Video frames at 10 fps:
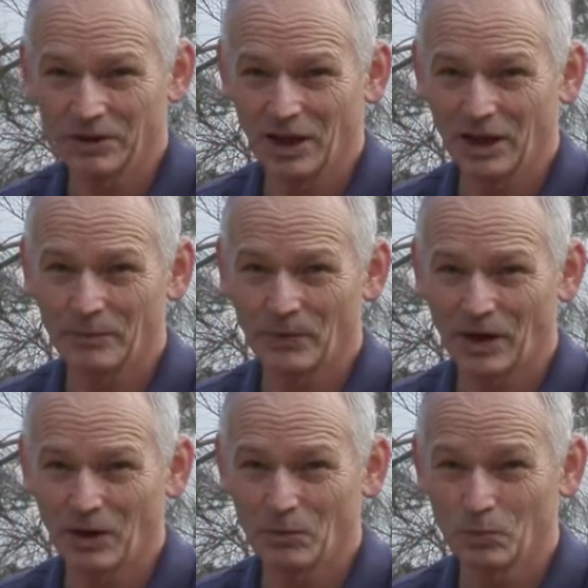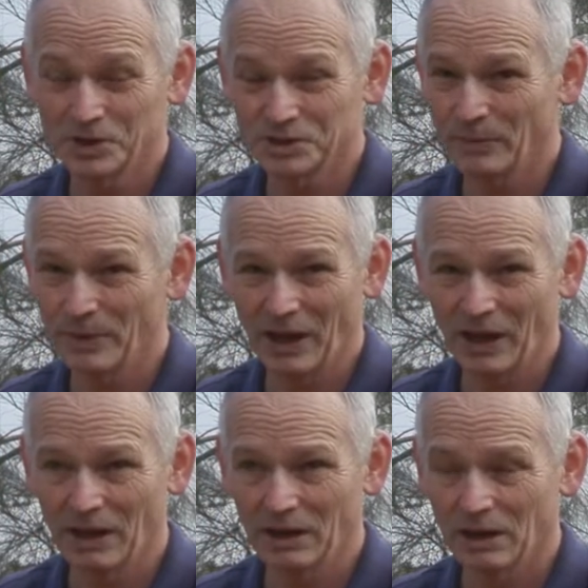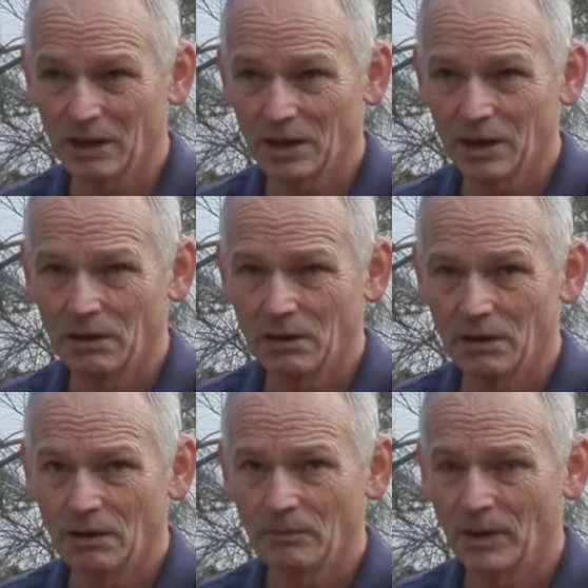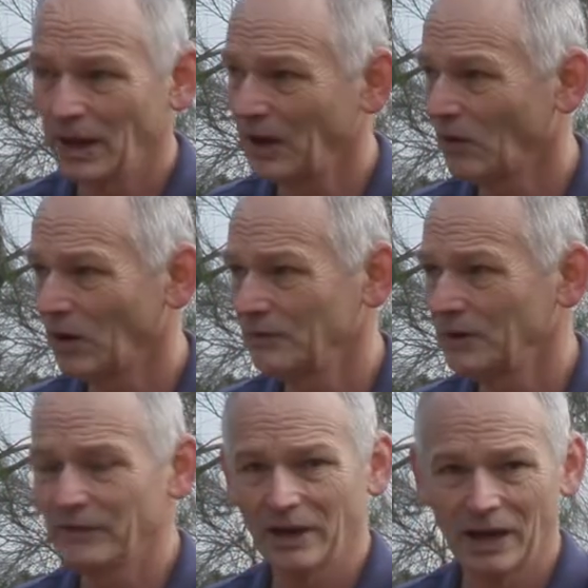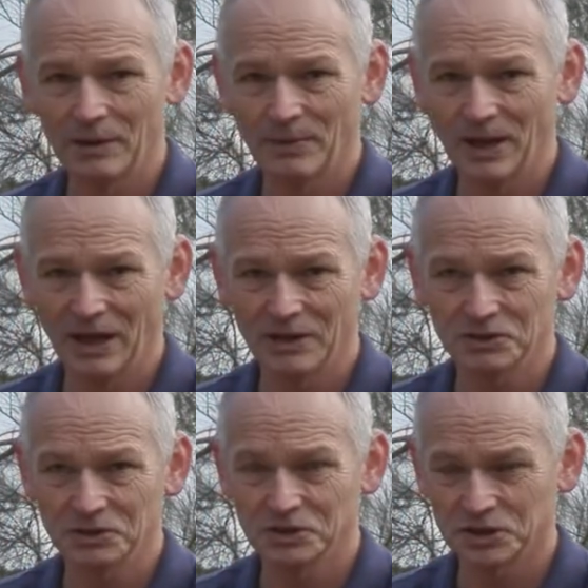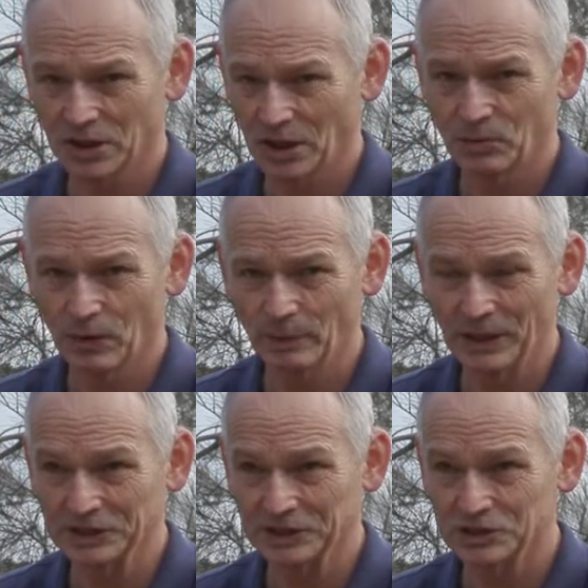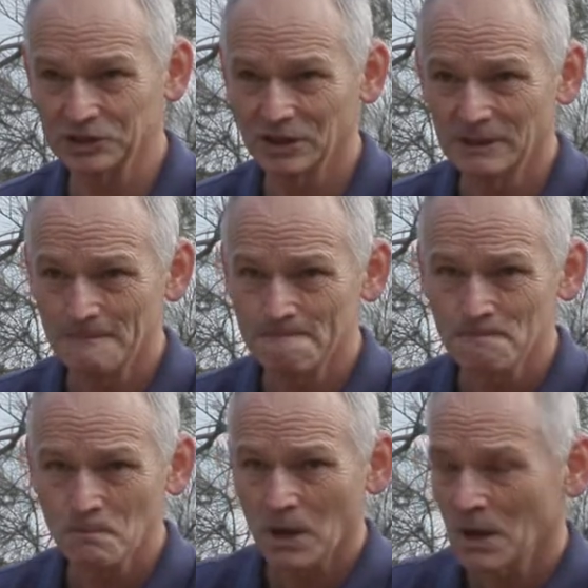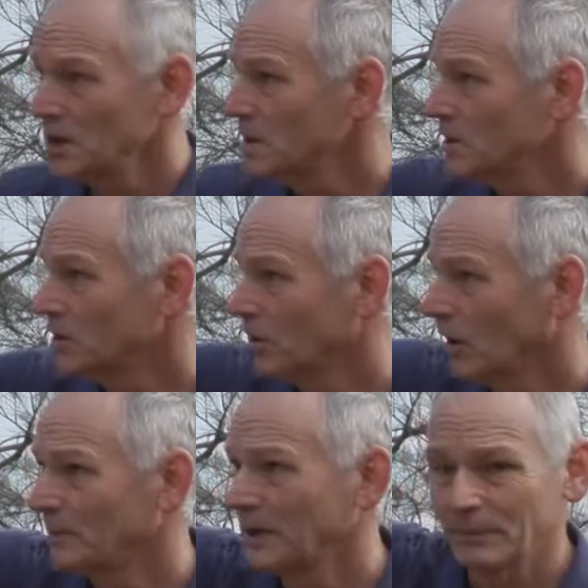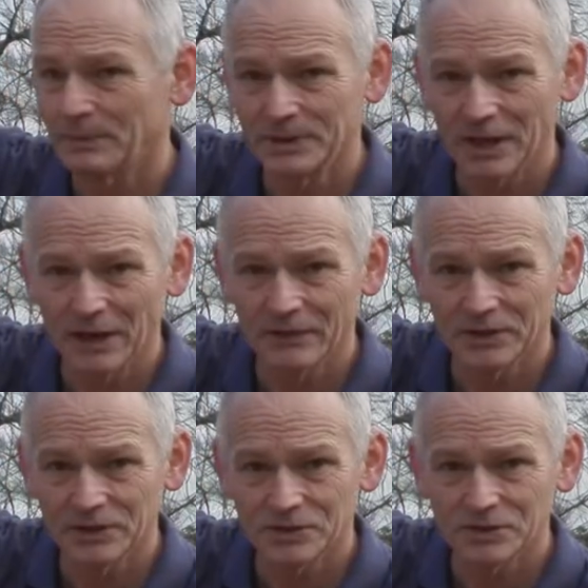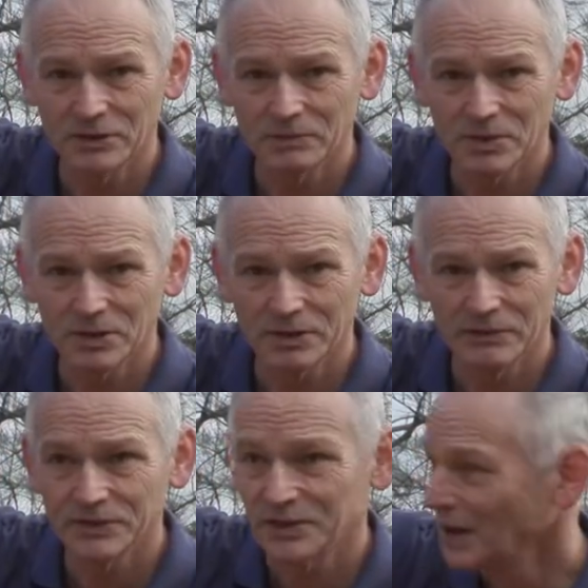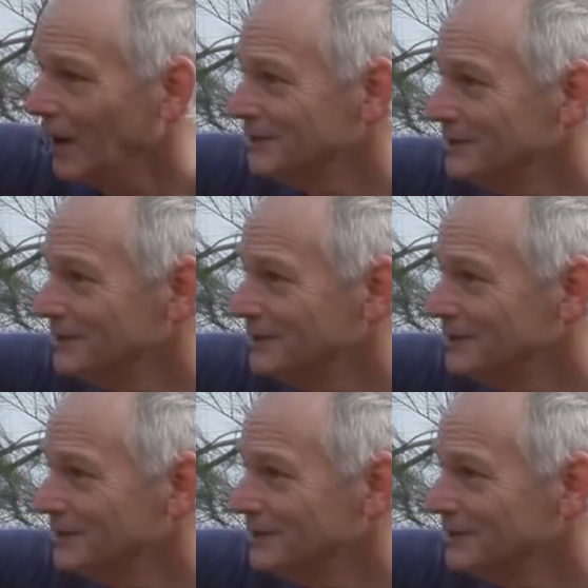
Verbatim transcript: Lowepro Whistler bag. Man, I have never had a bag that is so well balanced. Climbing up and down these steep cliffs here,